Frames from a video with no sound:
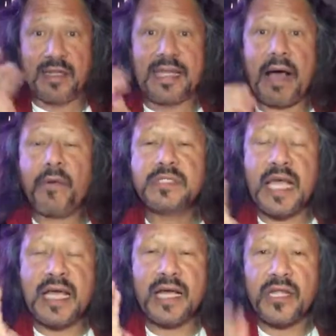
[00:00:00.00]
That was
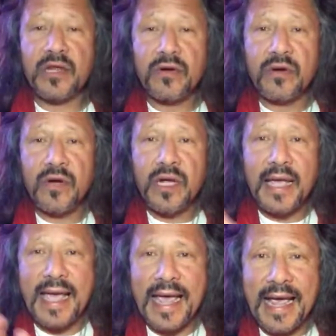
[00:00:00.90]
a clear
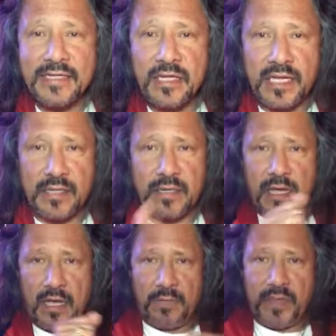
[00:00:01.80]
handling,
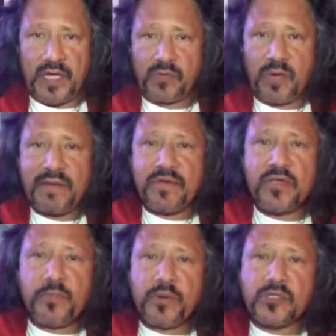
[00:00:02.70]
because whenever
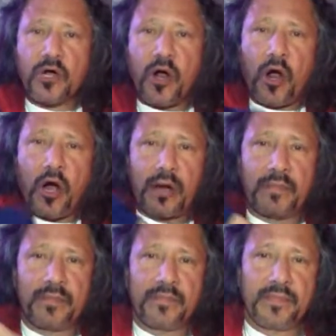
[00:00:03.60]
you put your
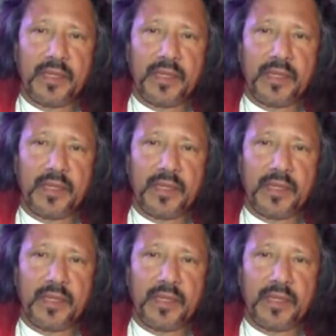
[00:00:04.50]
arm